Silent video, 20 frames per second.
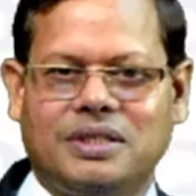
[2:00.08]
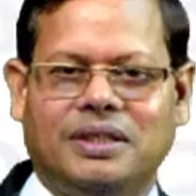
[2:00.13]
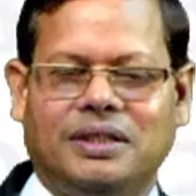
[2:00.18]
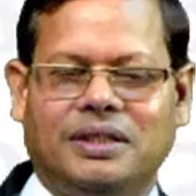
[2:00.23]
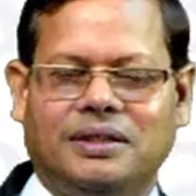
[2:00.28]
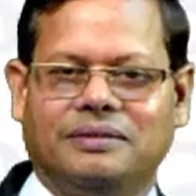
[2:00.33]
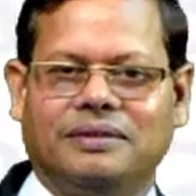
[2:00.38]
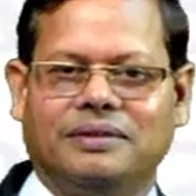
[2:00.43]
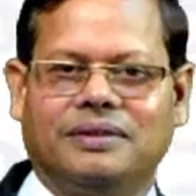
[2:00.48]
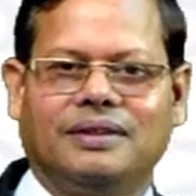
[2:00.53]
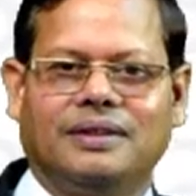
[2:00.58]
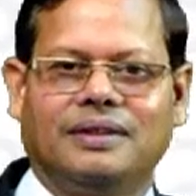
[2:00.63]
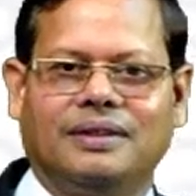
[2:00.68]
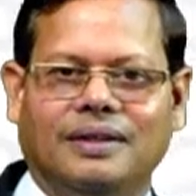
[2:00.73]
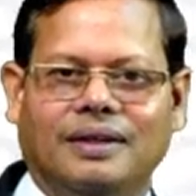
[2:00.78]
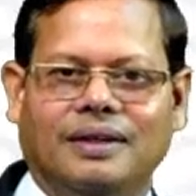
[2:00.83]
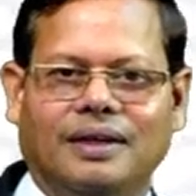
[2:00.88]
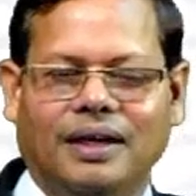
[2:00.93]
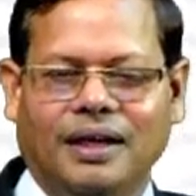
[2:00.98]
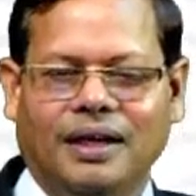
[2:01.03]
D.
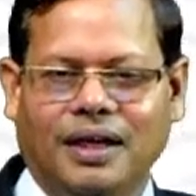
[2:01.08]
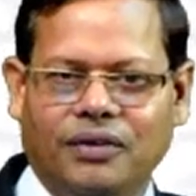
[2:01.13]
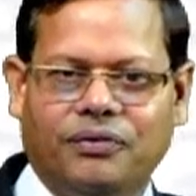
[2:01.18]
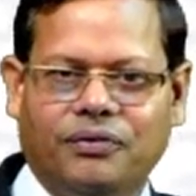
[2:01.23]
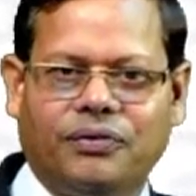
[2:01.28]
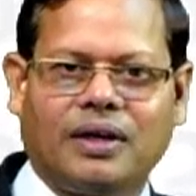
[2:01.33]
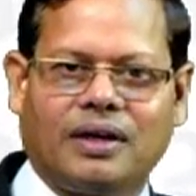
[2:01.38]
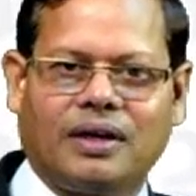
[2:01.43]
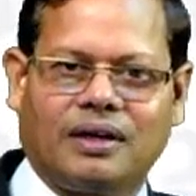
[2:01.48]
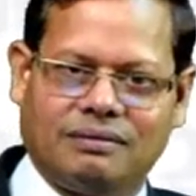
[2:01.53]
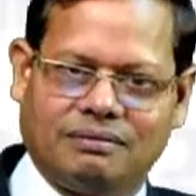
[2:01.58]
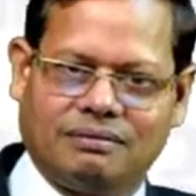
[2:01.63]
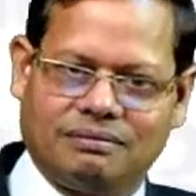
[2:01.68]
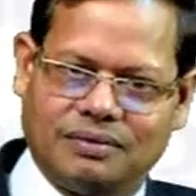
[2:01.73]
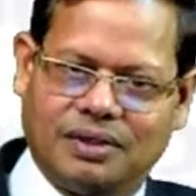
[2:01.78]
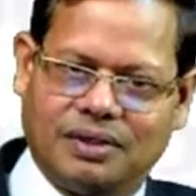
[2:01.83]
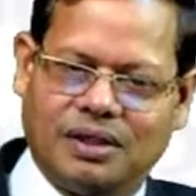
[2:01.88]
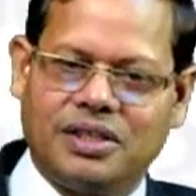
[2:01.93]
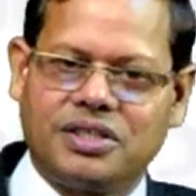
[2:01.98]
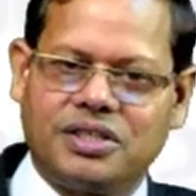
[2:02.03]
A for
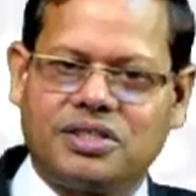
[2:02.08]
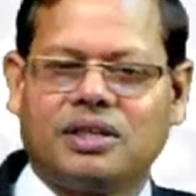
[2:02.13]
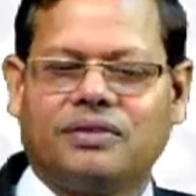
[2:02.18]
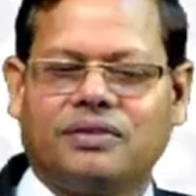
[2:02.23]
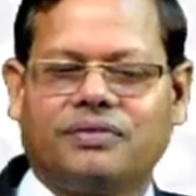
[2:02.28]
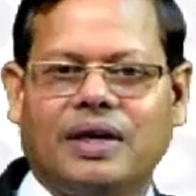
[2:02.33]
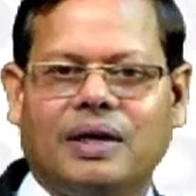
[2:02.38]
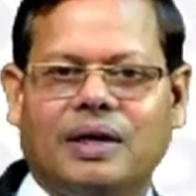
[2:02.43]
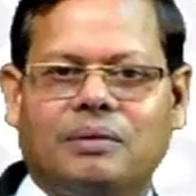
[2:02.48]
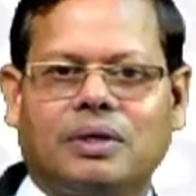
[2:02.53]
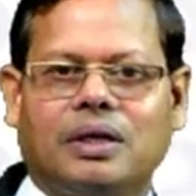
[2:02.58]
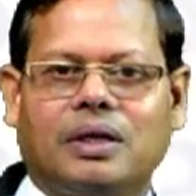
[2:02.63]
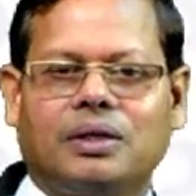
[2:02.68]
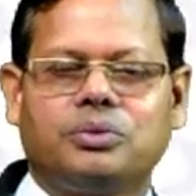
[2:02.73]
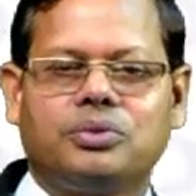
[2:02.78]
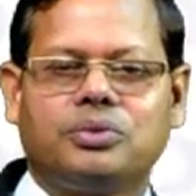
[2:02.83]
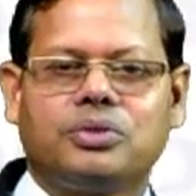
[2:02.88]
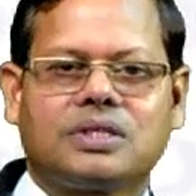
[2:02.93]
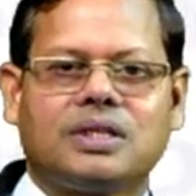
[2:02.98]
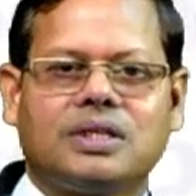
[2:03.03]
list of capital
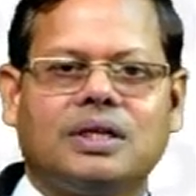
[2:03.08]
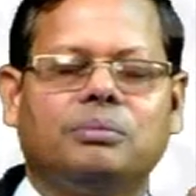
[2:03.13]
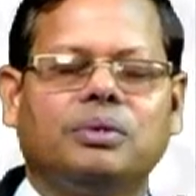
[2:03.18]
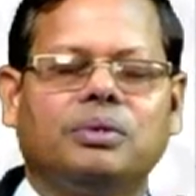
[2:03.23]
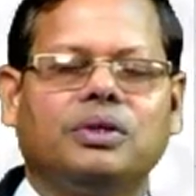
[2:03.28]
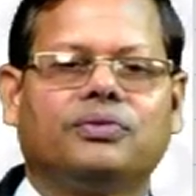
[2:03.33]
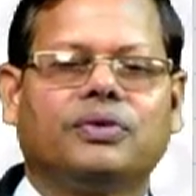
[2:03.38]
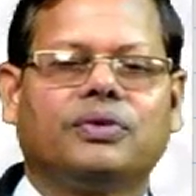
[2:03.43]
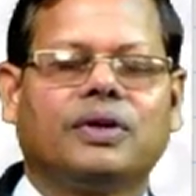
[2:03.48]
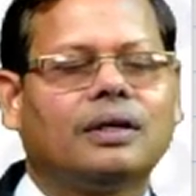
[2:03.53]
goods and B